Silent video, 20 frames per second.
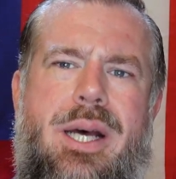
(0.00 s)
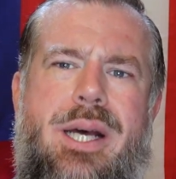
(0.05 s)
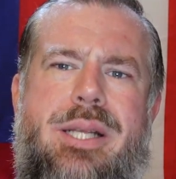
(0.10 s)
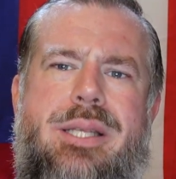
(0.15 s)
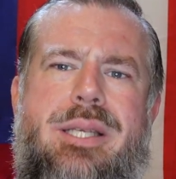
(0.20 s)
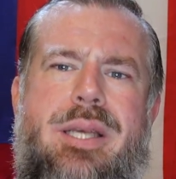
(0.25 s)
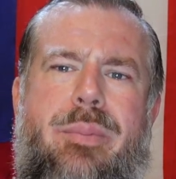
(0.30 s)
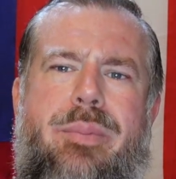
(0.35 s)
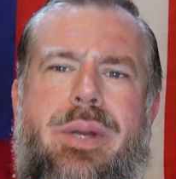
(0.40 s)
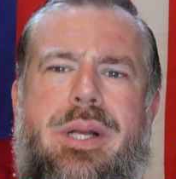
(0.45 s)

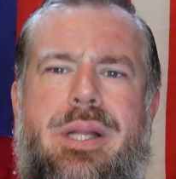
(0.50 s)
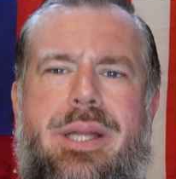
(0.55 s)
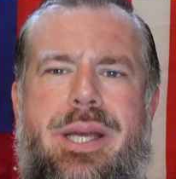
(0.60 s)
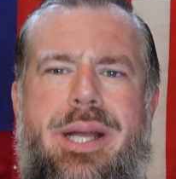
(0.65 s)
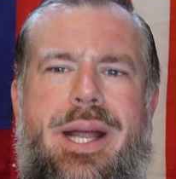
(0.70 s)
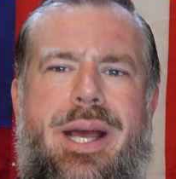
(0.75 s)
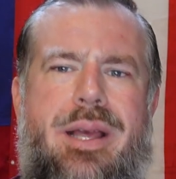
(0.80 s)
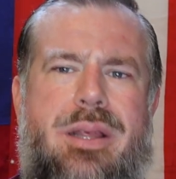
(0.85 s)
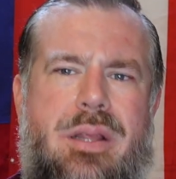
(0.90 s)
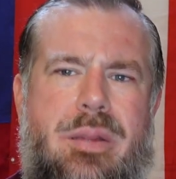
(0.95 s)
Typically
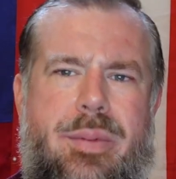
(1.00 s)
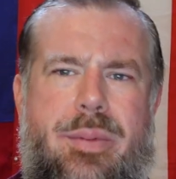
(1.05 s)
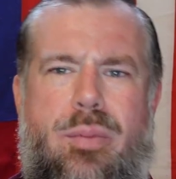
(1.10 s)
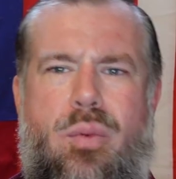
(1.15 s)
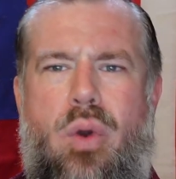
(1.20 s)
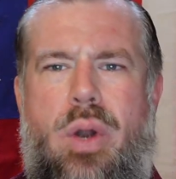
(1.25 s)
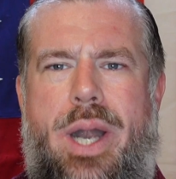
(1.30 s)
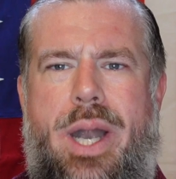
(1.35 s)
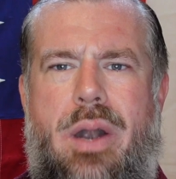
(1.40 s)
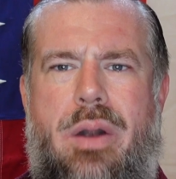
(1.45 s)
it has a little bit
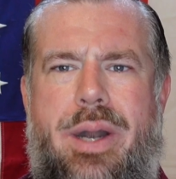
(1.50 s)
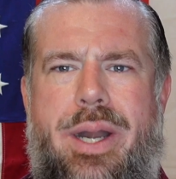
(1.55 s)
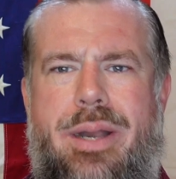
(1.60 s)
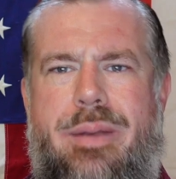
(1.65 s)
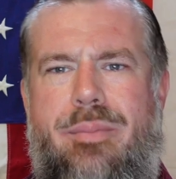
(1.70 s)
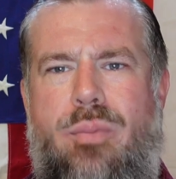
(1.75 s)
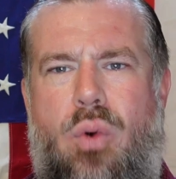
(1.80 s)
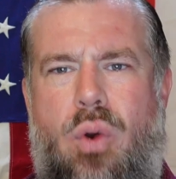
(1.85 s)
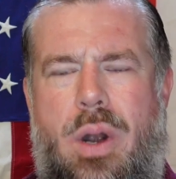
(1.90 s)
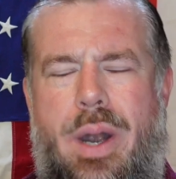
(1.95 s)
more air in
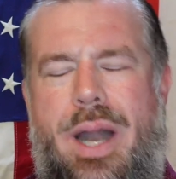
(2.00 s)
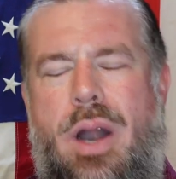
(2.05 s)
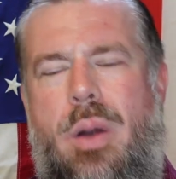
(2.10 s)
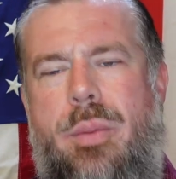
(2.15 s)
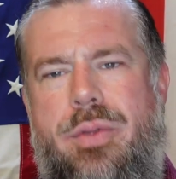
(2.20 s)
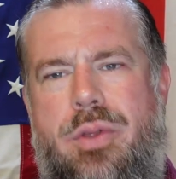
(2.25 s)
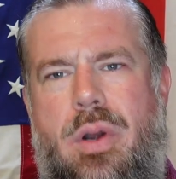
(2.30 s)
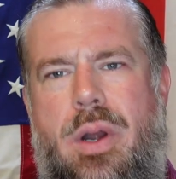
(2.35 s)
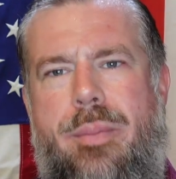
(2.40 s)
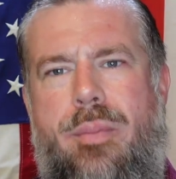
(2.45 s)
it, more
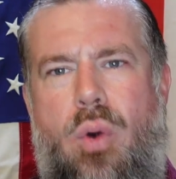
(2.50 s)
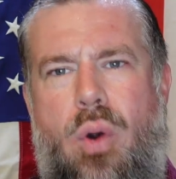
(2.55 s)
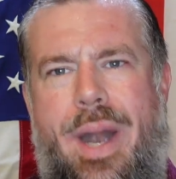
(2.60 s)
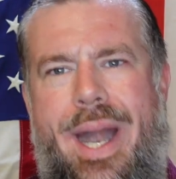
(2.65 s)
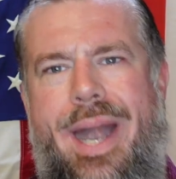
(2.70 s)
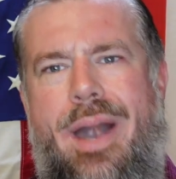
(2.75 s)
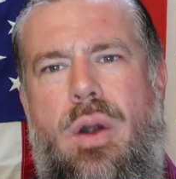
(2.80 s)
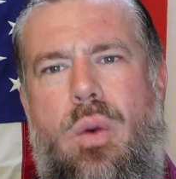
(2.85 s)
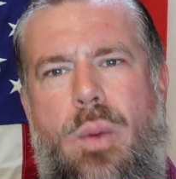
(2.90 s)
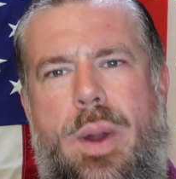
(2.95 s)

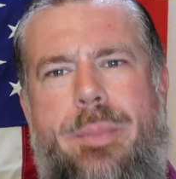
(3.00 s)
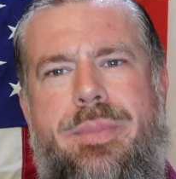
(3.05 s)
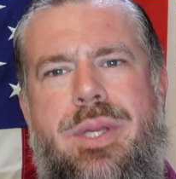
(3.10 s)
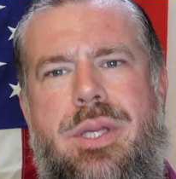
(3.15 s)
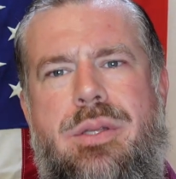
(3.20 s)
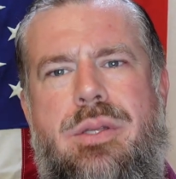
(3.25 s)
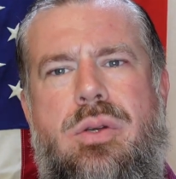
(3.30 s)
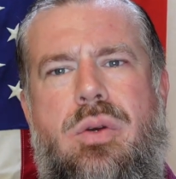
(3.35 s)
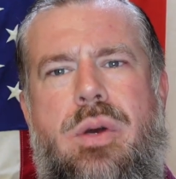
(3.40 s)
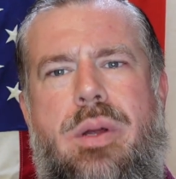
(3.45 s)
air whipped
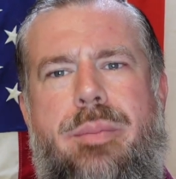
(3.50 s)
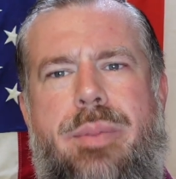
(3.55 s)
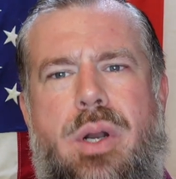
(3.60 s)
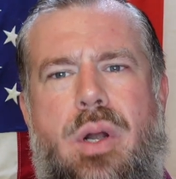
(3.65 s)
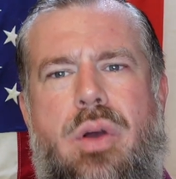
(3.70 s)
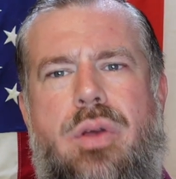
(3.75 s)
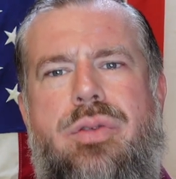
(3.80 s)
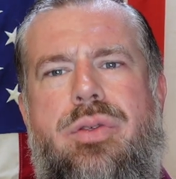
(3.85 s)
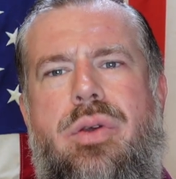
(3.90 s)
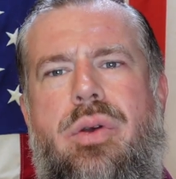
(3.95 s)
into it, but
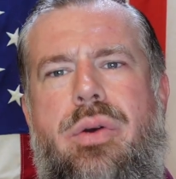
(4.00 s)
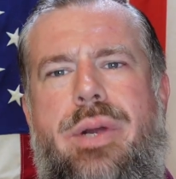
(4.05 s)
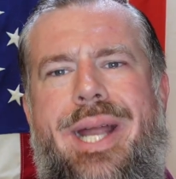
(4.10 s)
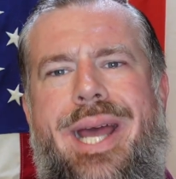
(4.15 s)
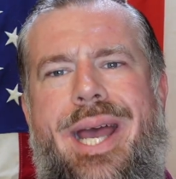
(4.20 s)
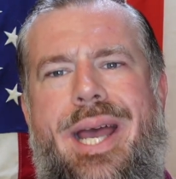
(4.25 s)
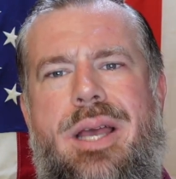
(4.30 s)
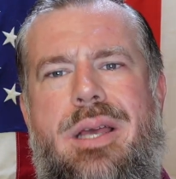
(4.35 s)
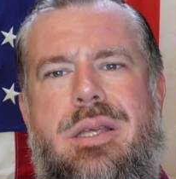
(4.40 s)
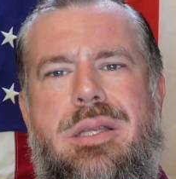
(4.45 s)
also it
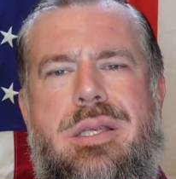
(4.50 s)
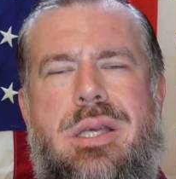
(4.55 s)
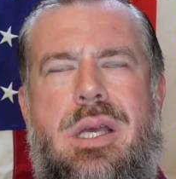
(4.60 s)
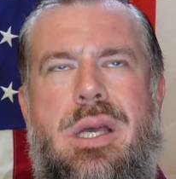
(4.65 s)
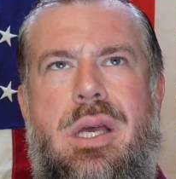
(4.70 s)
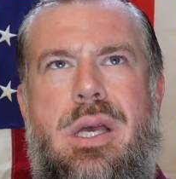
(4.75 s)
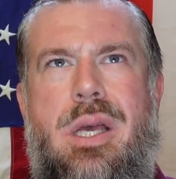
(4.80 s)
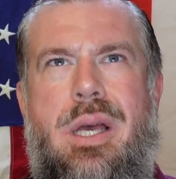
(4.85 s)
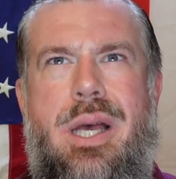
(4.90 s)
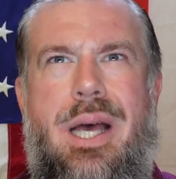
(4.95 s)
has,
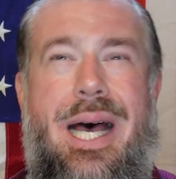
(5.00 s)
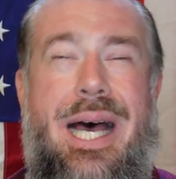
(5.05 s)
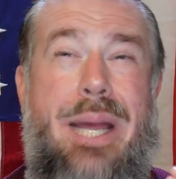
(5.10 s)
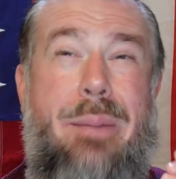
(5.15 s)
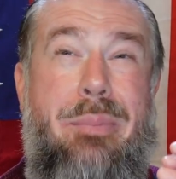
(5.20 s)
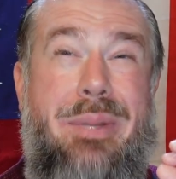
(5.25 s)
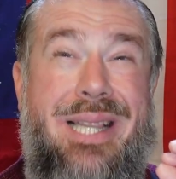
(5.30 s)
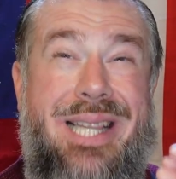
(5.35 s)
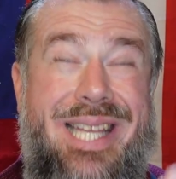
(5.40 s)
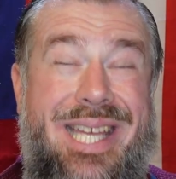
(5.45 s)
I
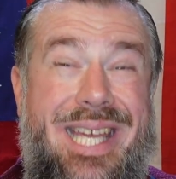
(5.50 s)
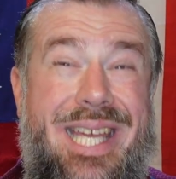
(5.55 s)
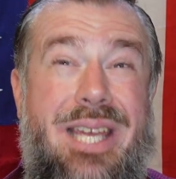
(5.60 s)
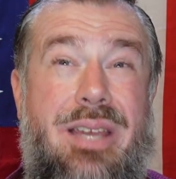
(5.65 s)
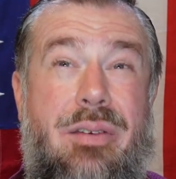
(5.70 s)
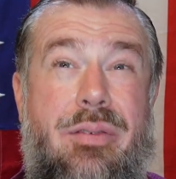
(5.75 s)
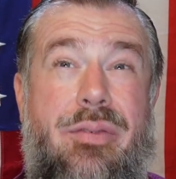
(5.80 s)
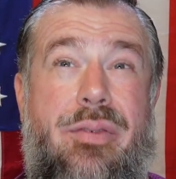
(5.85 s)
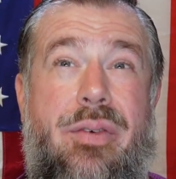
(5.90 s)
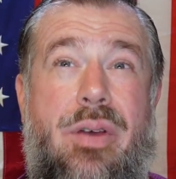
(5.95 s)

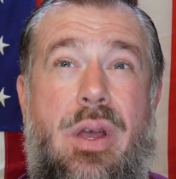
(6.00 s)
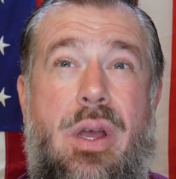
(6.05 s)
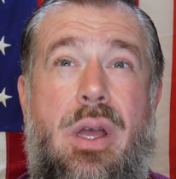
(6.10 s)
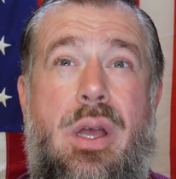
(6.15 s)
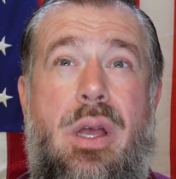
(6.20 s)
believe,